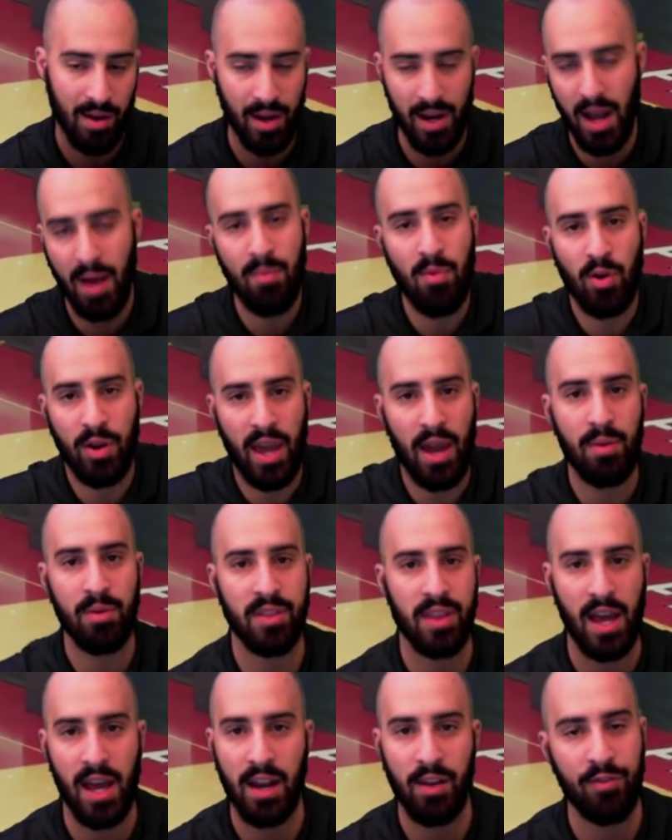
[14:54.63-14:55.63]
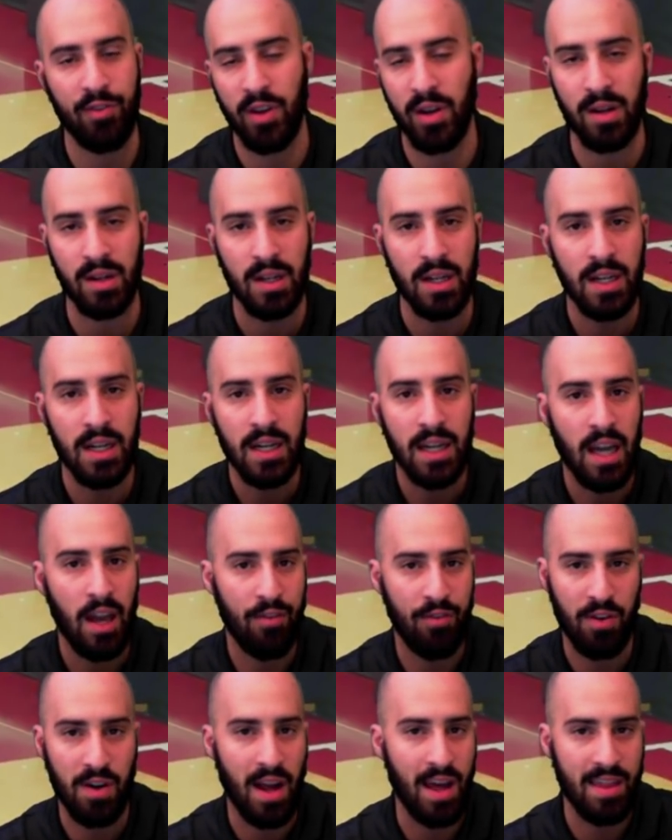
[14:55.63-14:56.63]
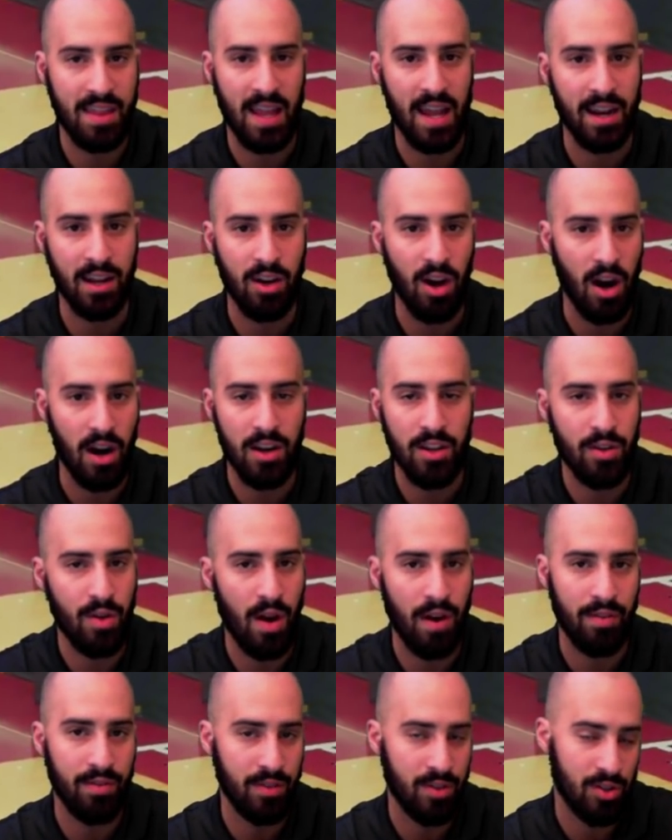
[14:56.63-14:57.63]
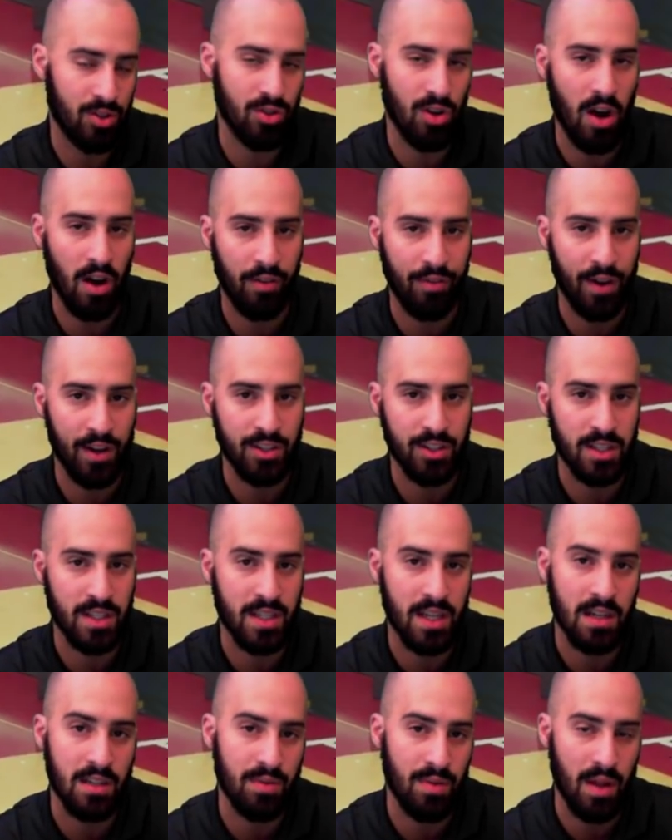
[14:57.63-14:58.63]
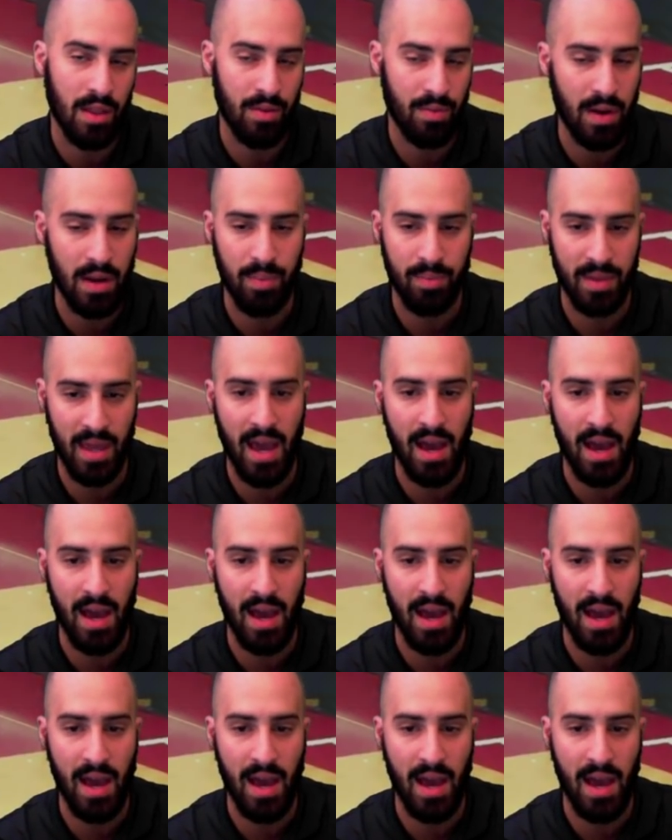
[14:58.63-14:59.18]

And I'm okay with that. If you're an athletic guard and you have strong finishing skills around the rim,